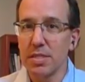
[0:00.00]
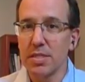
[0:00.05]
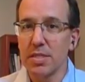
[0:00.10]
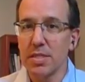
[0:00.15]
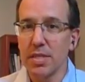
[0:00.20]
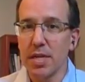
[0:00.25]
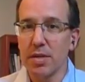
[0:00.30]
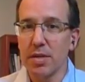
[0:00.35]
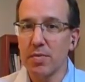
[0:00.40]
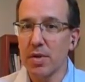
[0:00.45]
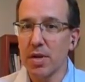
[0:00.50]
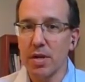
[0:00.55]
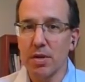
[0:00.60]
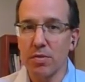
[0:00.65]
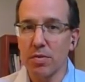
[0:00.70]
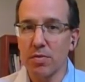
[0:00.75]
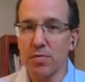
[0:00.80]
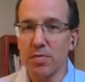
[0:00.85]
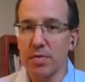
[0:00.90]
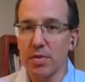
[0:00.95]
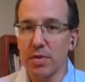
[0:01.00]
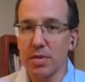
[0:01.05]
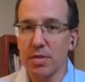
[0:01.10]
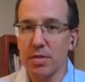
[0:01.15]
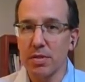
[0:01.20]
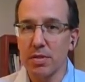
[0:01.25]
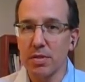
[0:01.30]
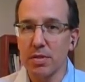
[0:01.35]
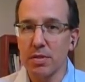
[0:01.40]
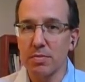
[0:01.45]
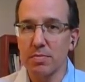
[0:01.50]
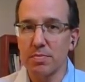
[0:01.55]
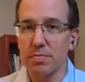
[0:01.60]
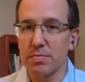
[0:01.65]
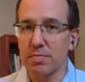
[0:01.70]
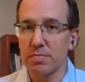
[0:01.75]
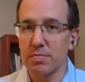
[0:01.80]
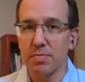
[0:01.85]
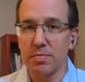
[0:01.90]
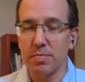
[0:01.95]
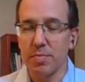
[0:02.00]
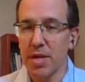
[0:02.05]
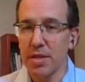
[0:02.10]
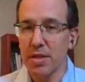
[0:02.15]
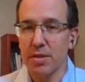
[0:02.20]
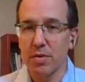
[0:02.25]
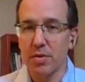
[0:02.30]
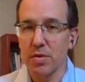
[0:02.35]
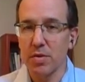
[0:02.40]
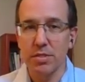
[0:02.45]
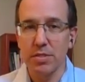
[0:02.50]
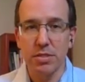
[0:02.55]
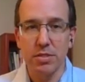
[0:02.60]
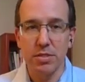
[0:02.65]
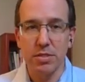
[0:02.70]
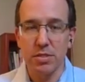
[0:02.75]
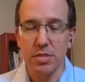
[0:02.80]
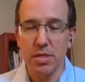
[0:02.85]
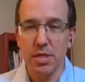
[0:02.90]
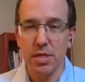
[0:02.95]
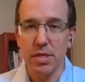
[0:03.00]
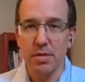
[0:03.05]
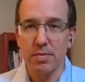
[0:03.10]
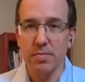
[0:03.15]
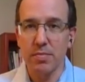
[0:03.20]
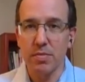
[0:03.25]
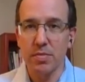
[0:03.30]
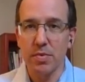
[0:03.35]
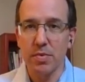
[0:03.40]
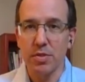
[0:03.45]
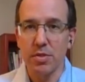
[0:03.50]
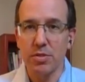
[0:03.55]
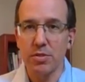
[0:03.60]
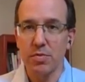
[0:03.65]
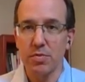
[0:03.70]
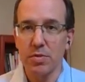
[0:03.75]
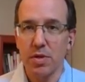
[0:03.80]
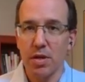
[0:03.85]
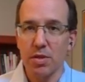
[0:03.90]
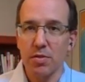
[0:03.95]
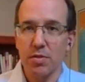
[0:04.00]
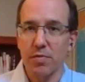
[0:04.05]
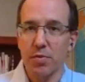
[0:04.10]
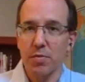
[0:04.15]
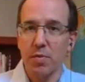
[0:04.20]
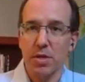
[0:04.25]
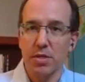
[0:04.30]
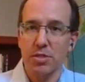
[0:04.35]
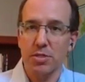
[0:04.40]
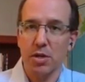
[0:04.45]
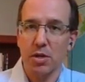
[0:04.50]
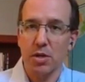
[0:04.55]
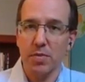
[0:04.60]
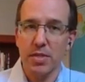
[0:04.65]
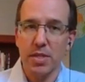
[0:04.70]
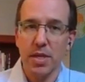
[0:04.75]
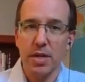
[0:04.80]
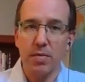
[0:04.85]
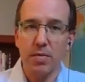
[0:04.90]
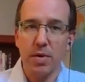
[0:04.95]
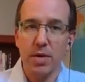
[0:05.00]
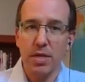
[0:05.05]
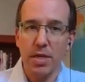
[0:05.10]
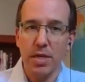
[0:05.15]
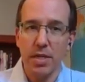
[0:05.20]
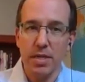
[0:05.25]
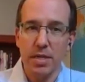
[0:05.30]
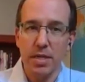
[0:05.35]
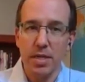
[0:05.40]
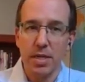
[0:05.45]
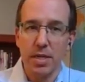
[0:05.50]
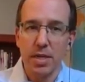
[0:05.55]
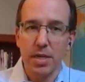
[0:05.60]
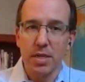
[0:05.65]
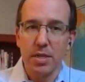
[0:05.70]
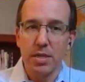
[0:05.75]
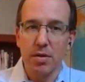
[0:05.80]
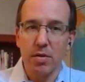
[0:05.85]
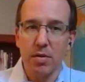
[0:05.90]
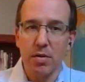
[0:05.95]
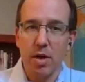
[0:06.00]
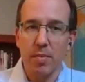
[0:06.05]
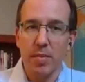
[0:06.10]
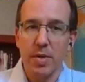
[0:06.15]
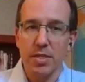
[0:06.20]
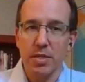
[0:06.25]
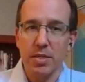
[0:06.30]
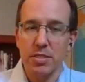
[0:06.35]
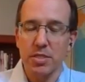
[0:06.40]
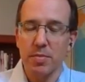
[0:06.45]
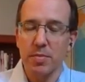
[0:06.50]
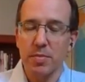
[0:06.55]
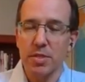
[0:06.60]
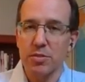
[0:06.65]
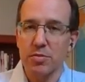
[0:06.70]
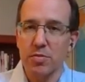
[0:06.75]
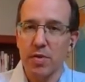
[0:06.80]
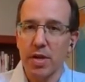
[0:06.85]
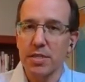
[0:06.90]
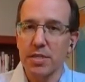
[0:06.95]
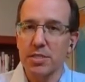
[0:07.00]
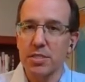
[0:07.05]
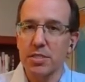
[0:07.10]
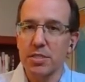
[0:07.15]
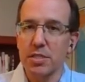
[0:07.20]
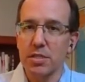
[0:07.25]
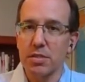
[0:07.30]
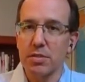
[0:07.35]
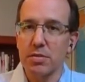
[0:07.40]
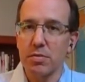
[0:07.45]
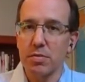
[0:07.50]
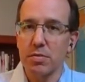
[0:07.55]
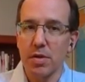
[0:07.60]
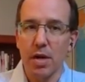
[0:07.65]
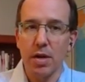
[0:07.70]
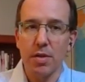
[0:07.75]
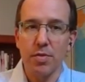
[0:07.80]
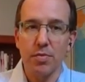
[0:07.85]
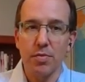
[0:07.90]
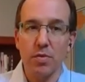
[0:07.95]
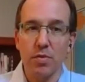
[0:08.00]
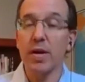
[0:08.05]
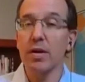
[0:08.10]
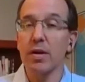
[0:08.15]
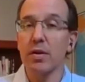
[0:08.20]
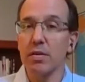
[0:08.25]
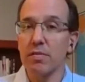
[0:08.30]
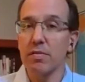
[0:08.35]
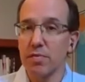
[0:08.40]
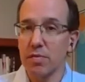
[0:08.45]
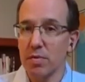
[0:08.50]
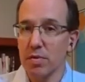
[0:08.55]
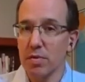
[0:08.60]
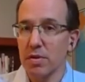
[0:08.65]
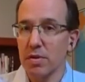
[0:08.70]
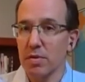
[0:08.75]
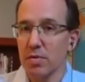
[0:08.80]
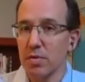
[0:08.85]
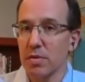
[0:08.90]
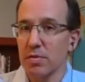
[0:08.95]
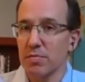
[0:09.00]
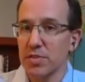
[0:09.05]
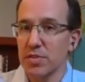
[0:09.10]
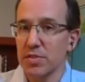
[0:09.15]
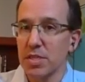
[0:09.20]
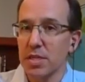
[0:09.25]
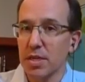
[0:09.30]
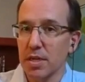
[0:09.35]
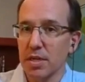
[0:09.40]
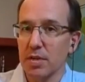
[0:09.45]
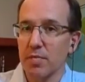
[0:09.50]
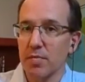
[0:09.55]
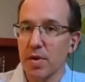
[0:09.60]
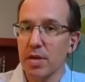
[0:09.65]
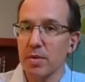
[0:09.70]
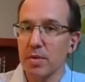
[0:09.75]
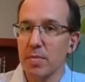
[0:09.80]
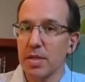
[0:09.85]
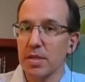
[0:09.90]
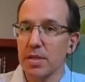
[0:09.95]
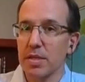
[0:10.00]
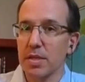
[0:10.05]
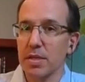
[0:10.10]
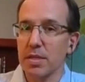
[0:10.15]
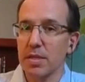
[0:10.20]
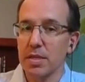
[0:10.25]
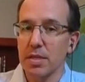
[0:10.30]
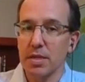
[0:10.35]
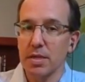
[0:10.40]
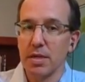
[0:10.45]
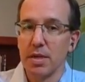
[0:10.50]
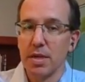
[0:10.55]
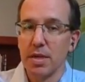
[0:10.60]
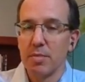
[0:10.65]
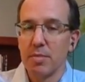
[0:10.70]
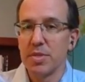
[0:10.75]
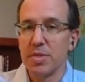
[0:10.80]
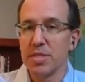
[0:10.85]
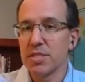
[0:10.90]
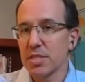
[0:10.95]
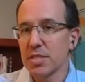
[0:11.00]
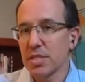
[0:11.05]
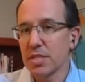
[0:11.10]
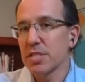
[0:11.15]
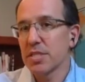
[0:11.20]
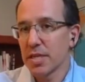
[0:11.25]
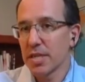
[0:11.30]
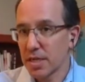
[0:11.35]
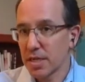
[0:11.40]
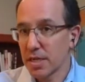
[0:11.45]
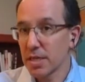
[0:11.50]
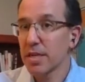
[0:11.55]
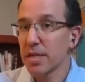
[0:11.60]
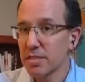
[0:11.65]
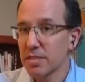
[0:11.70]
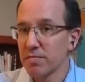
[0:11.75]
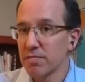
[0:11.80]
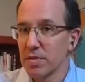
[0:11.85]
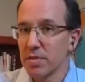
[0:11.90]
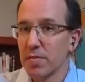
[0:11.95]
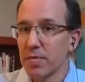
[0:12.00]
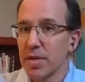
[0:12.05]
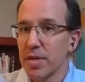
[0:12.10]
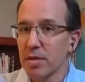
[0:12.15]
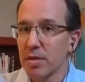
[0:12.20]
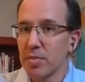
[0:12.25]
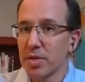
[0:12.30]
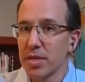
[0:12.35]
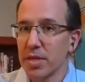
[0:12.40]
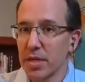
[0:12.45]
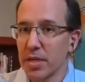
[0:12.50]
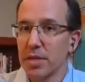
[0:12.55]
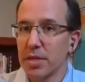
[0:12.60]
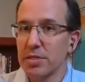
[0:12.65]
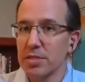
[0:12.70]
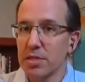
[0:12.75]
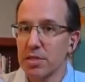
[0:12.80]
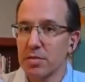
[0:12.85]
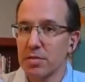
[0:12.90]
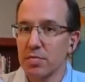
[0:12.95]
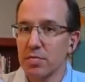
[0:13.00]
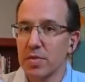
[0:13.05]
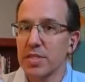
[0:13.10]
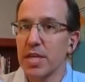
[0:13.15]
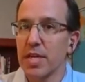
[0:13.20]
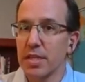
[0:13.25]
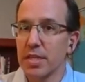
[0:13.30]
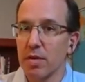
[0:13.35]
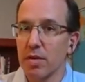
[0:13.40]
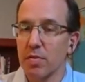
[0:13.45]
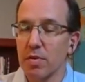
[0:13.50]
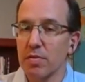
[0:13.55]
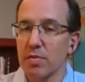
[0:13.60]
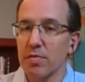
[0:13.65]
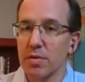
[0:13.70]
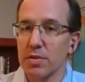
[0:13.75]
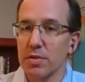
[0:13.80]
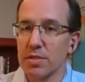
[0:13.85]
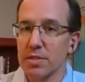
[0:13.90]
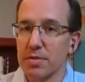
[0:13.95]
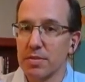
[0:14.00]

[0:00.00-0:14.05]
anyone, I don't know if Beth, Chris, do either of you want to start with that one and comment on some of the strategies that you're either aware of or have seen and can recommend that businesses and collectively we can be engaging to retain that workforce?